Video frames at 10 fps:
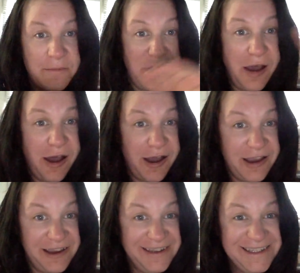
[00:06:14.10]

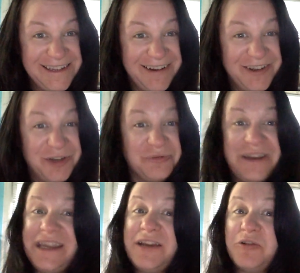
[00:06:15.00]
behind on your
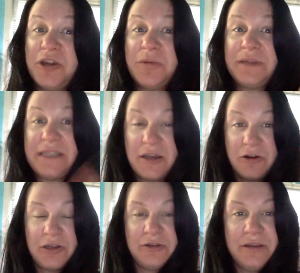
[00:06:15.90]
reading or your
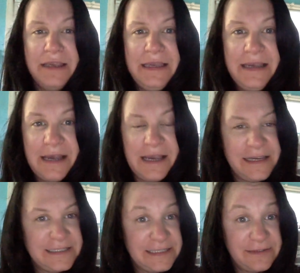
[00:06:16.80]
material
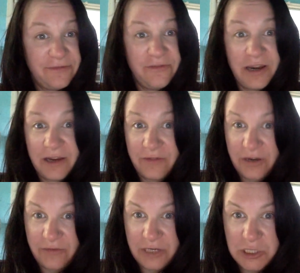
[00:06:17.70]
because it's a very,
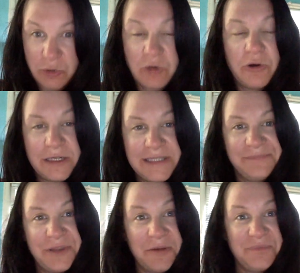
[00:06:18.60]
very, very short course.
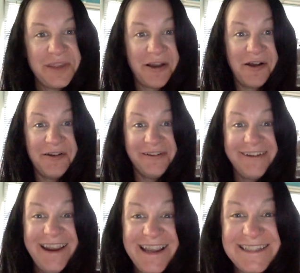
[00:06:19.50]
So, all
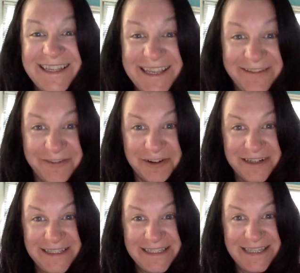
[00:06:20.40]
right, I look
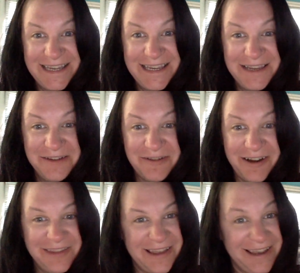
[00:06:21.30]
forward to seeing you
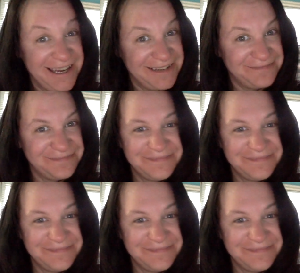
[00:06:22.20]
online.